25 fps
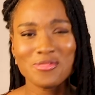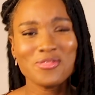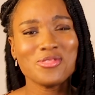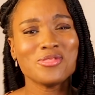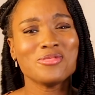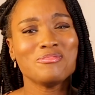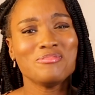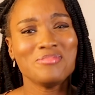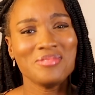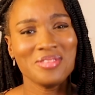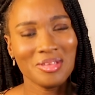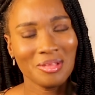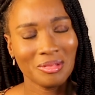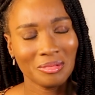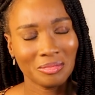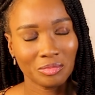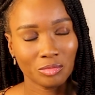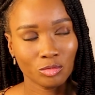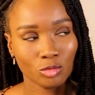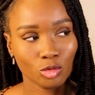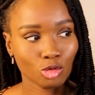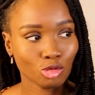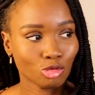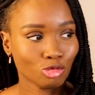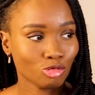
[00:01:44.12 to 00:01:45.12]
Who you be?"
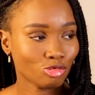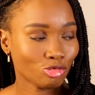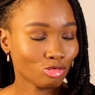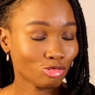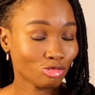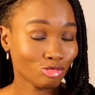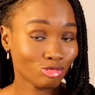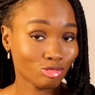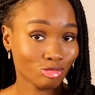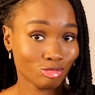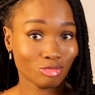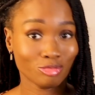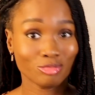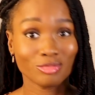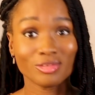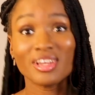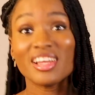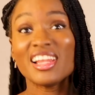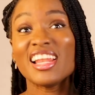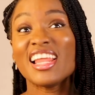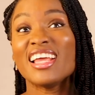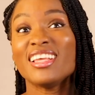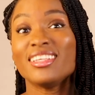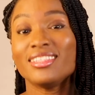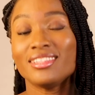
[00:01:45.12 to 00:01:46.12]

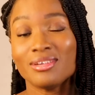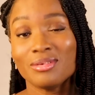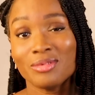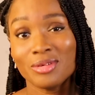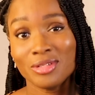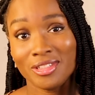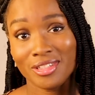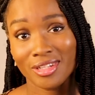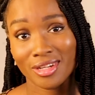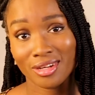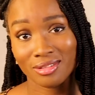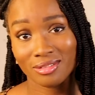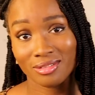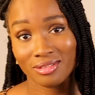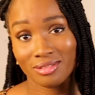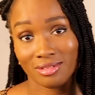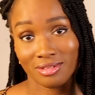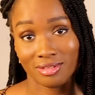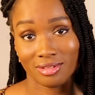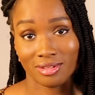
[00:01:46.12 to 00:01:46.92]
Let's hear what she has to